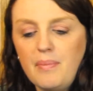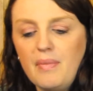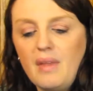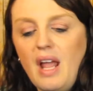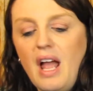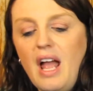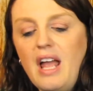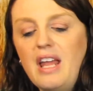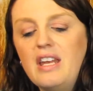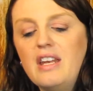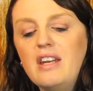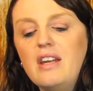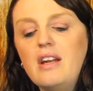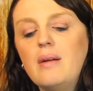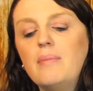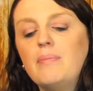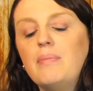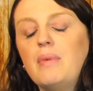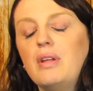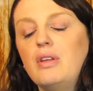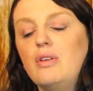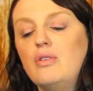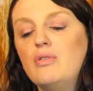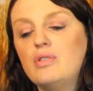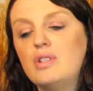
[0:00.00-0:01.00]
I ended up
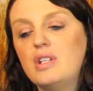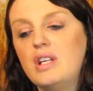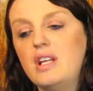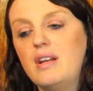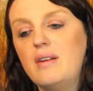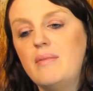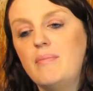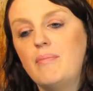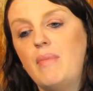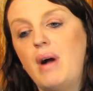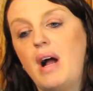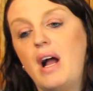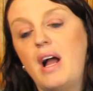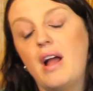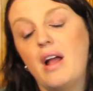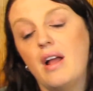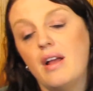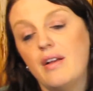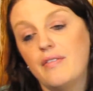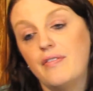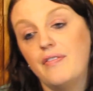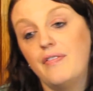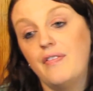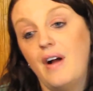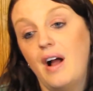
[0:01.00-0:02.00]
using
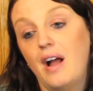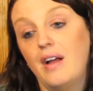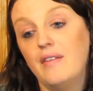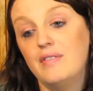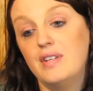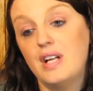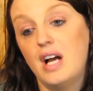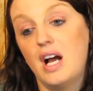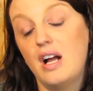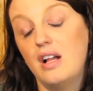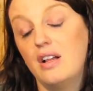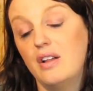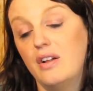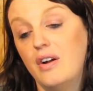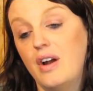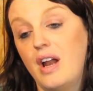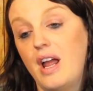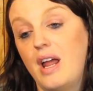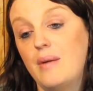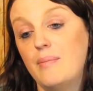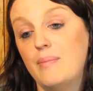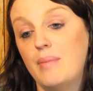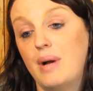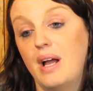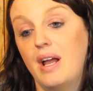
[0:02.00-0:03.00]
my $5
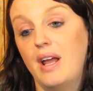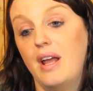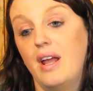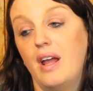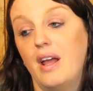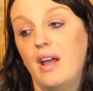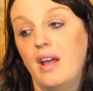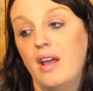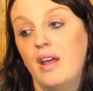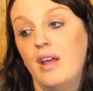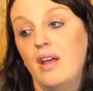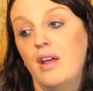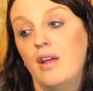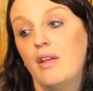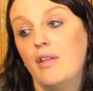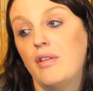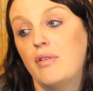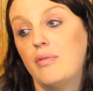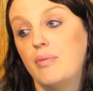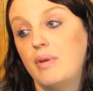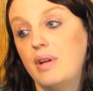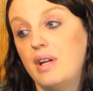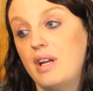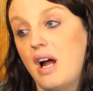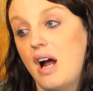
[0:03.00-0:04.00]
and my
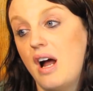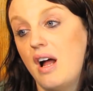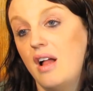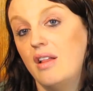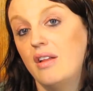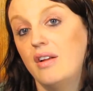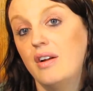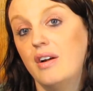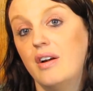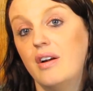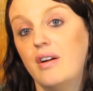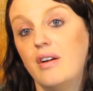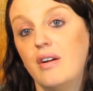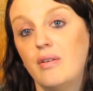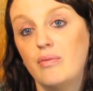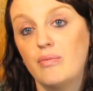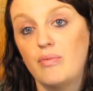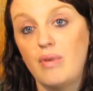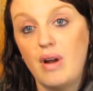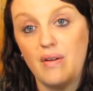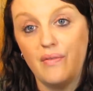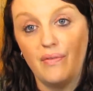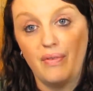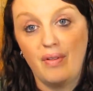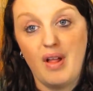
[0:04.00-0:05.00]
$3
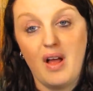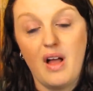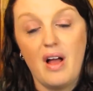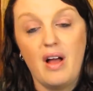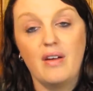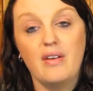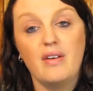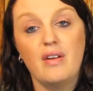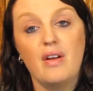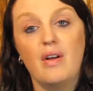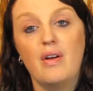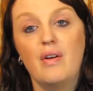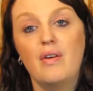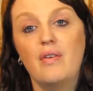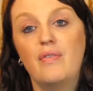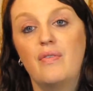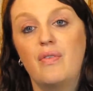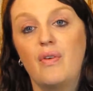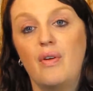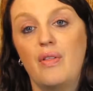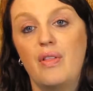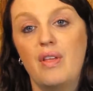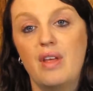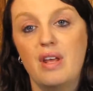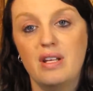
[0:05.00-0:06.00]
Revlon
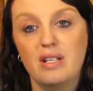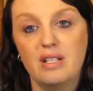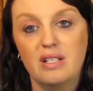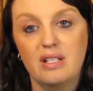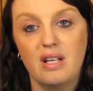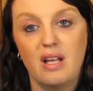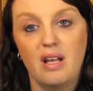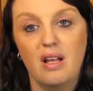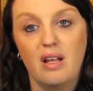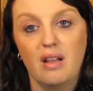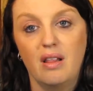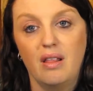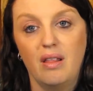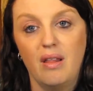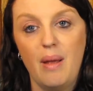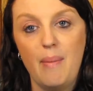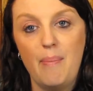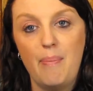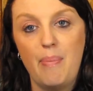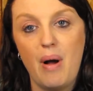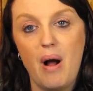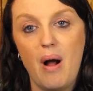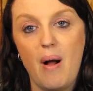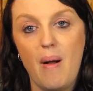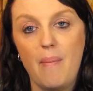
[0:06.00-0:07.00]
for this
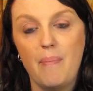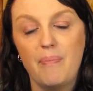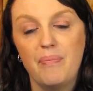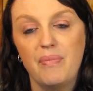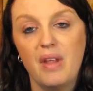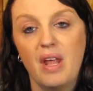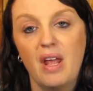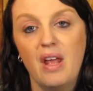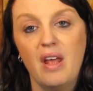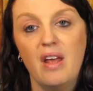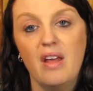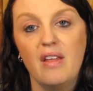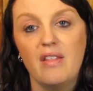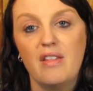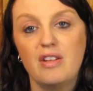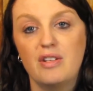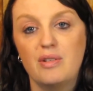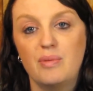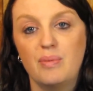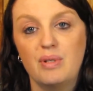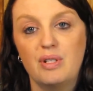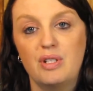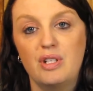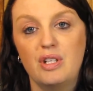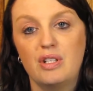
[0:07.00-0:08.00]
lip balm.
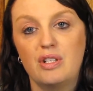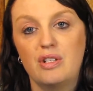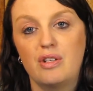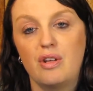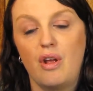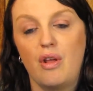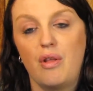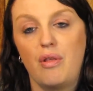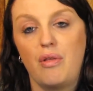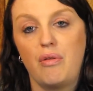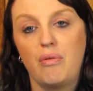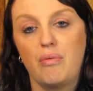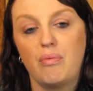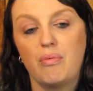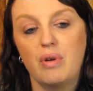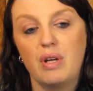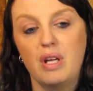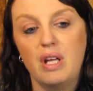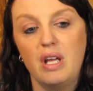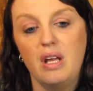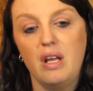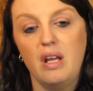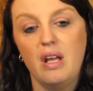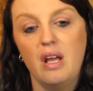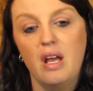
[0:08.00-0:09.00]
This was just
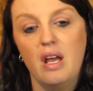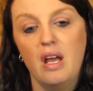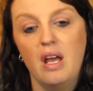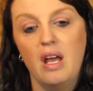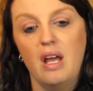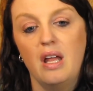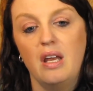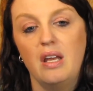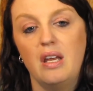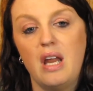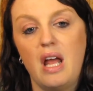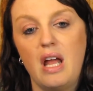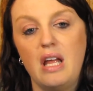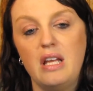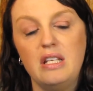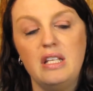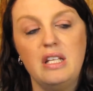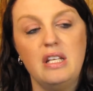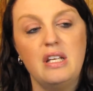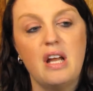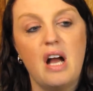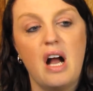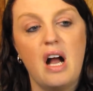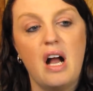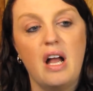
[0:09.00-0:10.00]

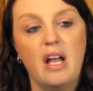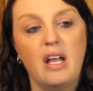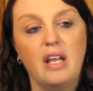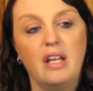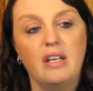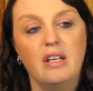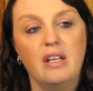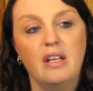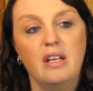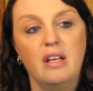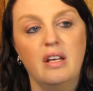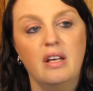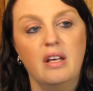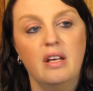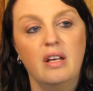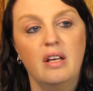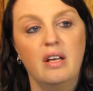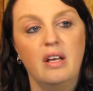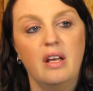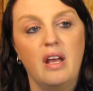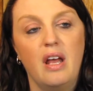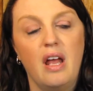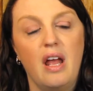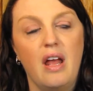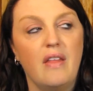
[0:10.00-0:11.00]
$3.99,
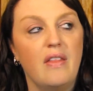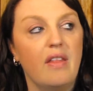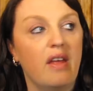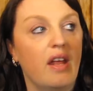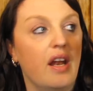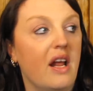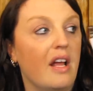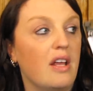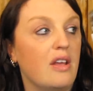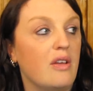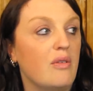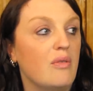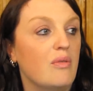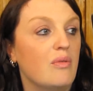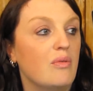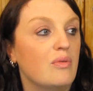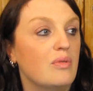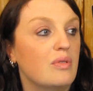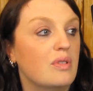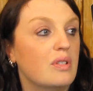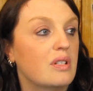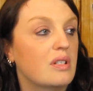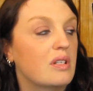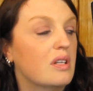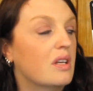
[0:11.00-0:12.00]
and then I
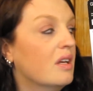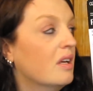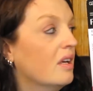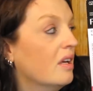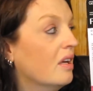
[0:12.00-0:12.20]
used